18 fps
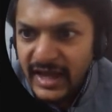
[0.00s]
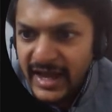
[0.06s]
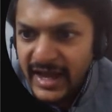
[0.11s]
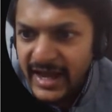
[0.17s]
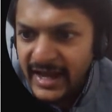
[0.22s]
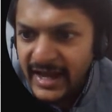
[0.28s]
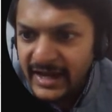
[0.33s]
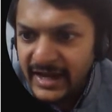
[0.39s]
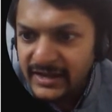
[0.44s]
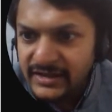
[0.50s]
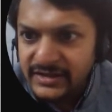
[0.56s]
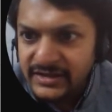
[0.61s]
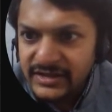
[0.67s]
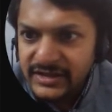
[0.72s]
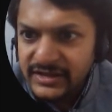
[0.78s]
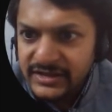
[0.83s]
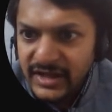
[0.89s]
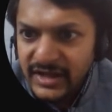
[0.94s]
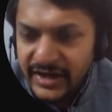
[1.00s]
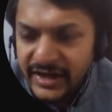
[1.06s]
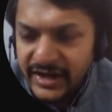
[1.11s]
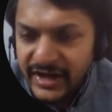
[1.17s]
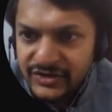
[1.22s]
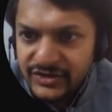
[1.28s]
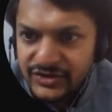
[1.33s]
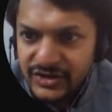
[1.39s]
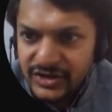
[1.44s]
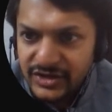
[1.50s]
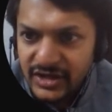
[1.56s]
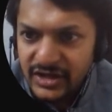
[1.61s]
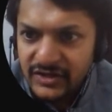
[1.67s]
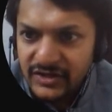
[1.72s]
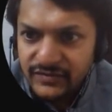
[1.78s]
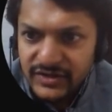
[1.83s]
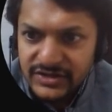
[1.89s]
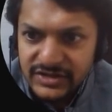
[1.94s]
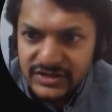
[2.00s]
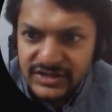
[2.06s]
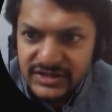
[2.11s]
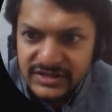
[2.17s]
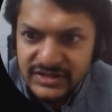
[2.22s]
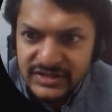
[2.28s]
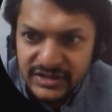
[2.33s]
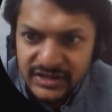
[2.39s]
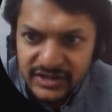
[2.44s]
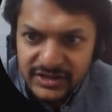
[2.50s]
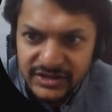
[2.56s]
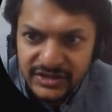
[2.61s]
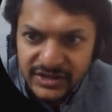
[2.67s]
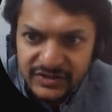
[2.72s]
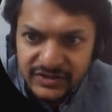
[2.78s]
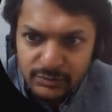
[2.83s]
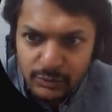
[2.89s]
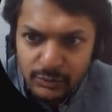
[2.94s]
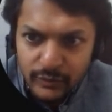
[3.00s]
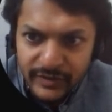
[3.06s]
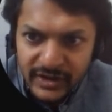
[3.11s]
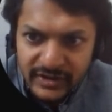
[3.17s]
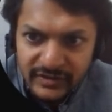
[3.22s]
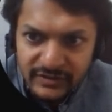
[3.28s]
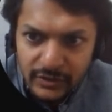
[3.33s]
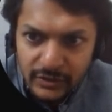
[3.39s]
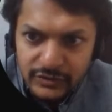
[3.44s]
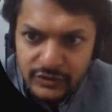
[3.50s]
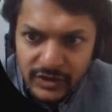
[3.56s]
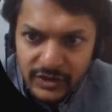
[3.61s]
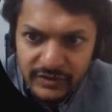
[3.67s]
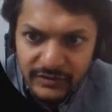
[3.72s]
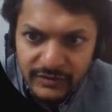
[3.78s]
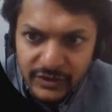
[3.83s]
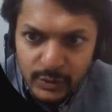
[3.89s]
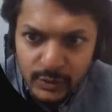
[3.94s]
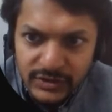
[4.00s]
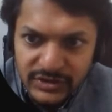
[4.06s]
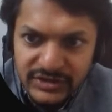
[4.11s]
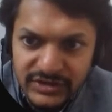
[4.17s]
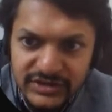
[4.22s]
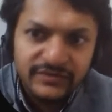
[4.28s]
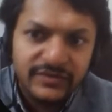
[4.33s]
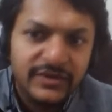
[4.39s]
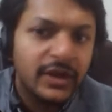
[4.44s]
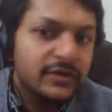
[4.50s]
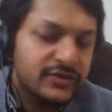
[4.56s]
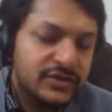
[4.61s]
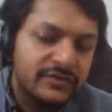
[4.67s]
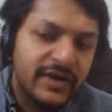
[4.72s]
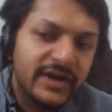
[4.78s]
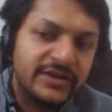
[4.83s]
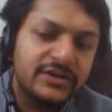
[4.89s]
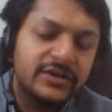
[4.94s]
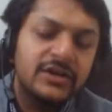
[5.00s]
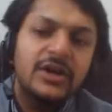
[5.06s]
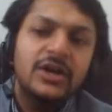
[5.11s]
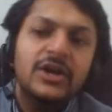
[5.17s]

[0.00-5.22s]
and the direction in which this conductor is moving is also given to us. This is velocity vector.